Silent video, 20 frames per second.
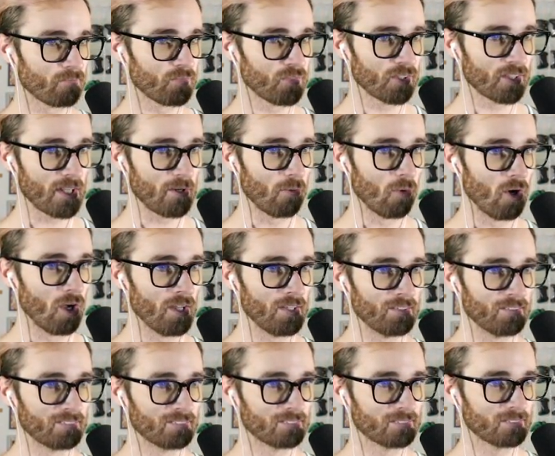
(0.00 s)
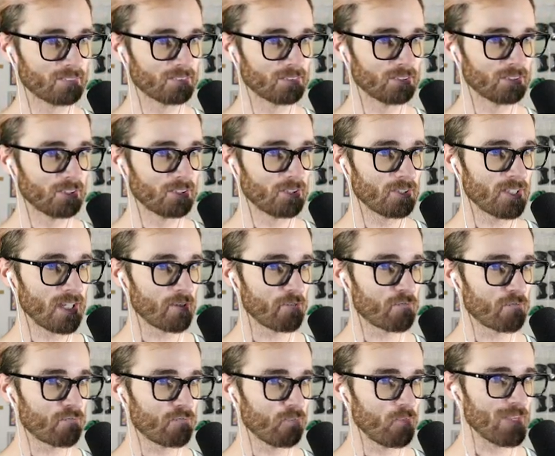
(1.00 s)
Okay, one. Gotta,
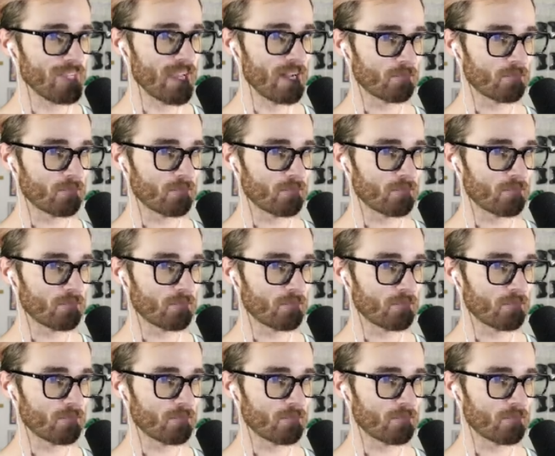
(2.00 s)
we gotta